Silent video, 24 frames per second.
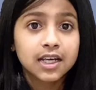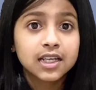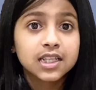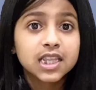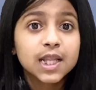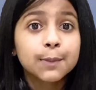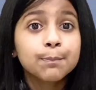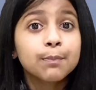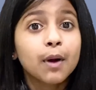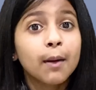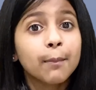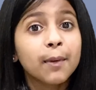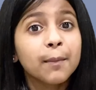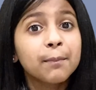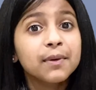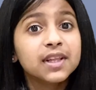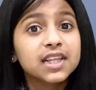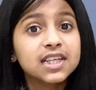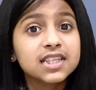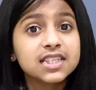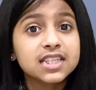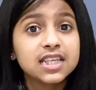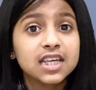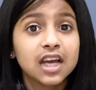The
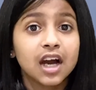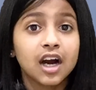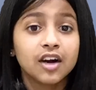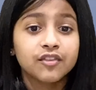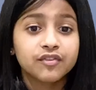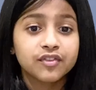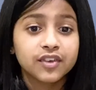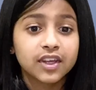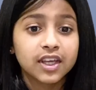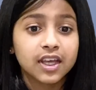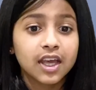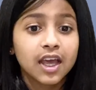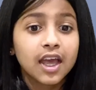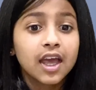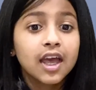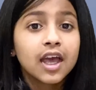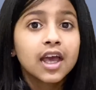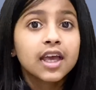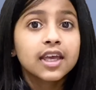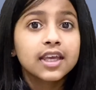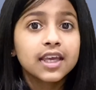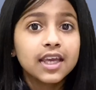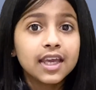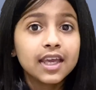probability of
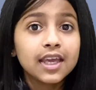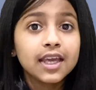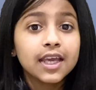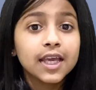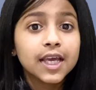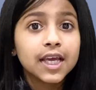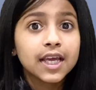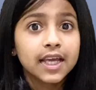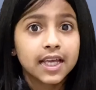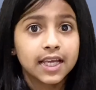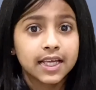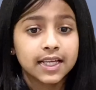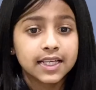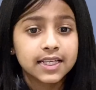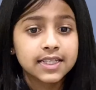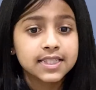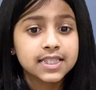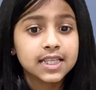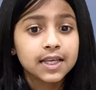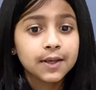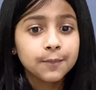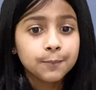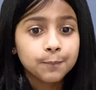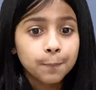E
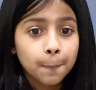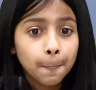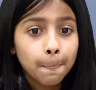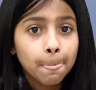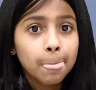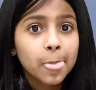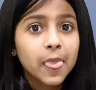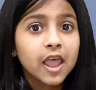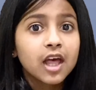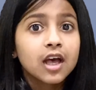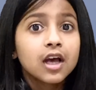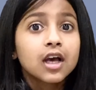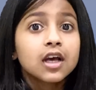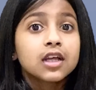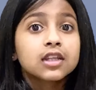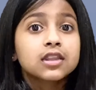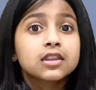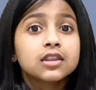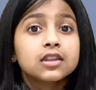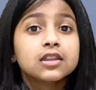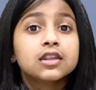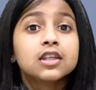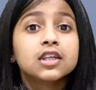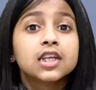is
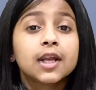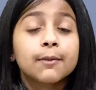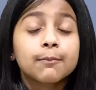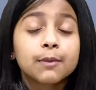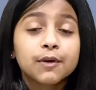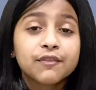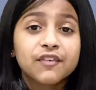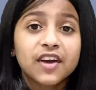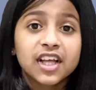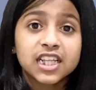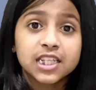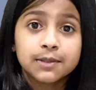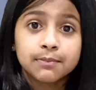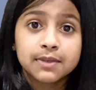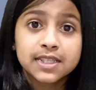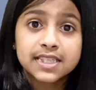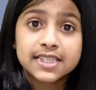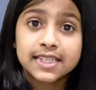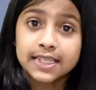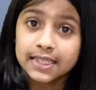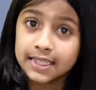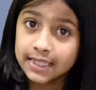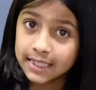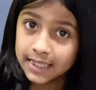the number of elements
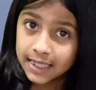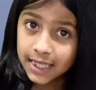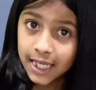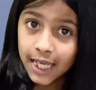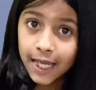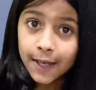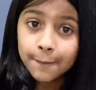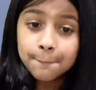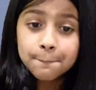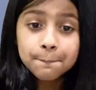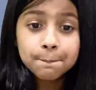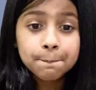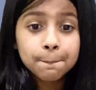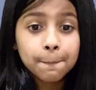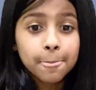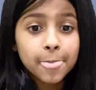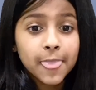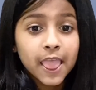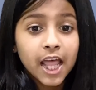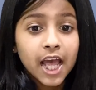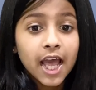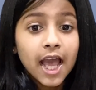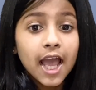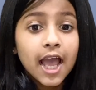in E
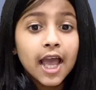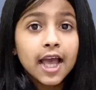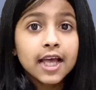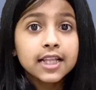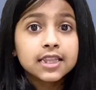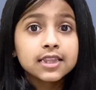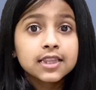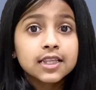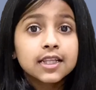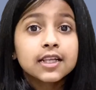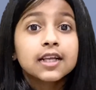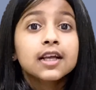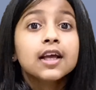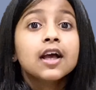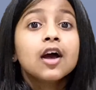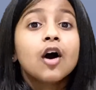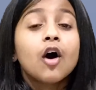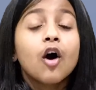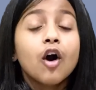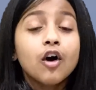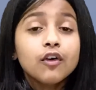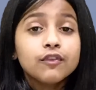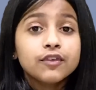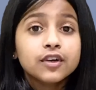and
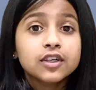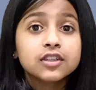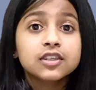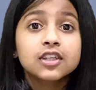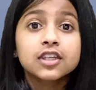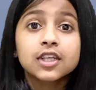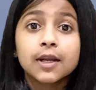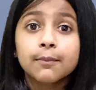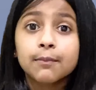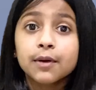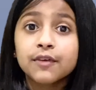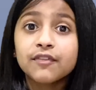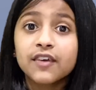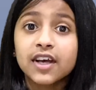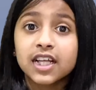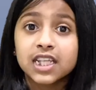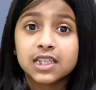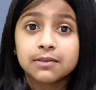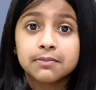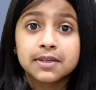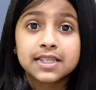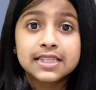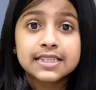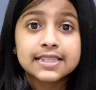over the number of
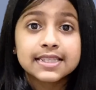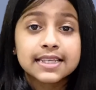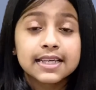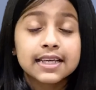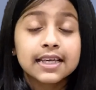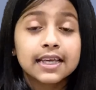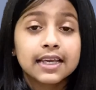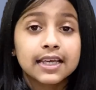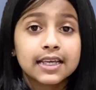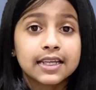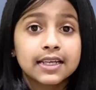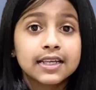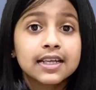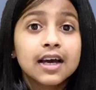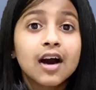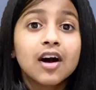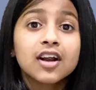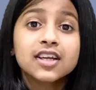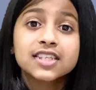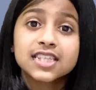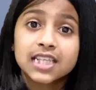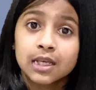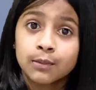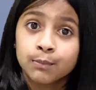elements in
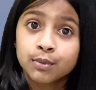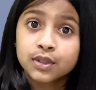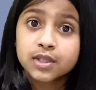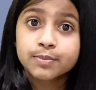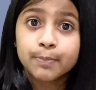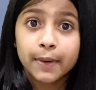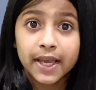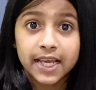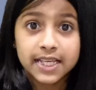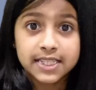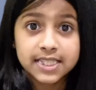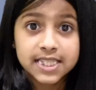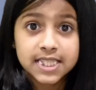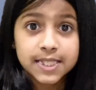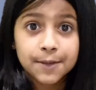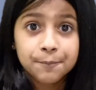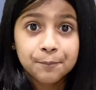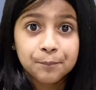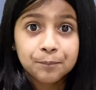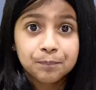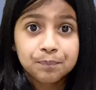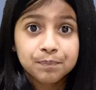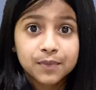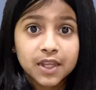our sample space.
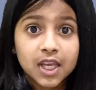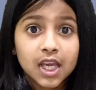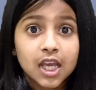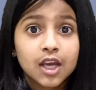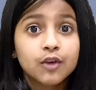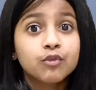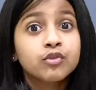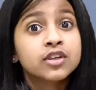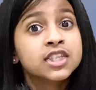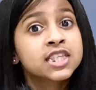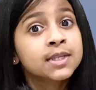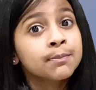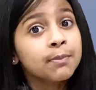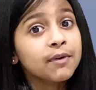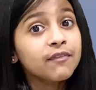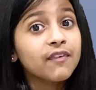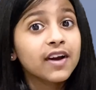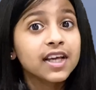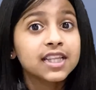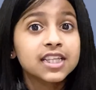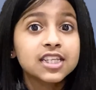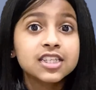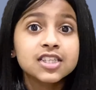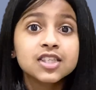If we
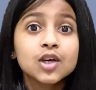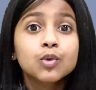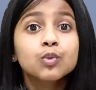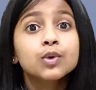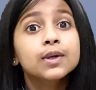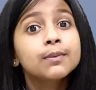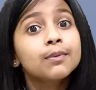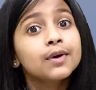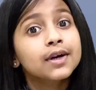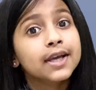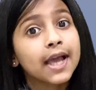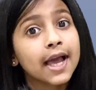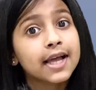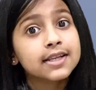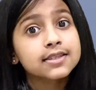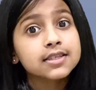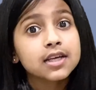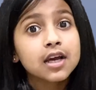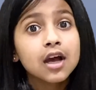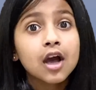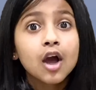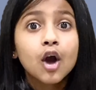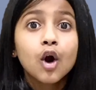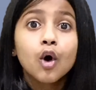simplify this, we will get
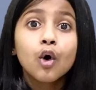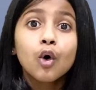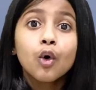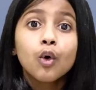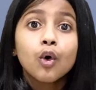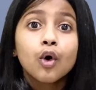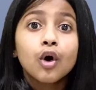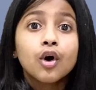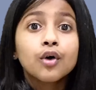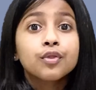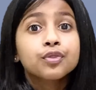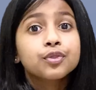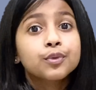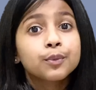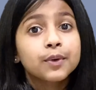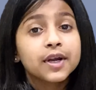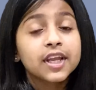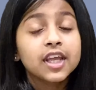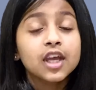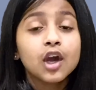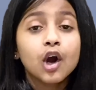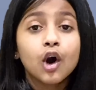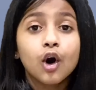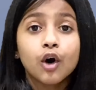three
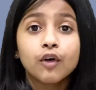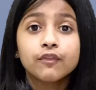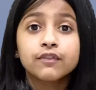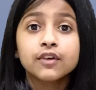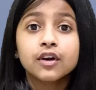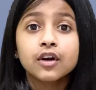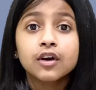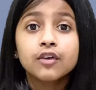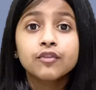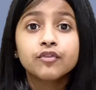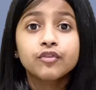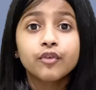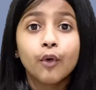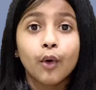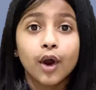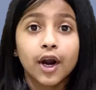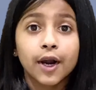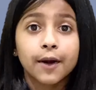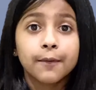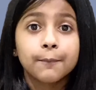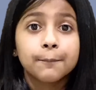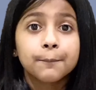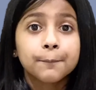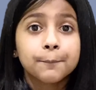over four.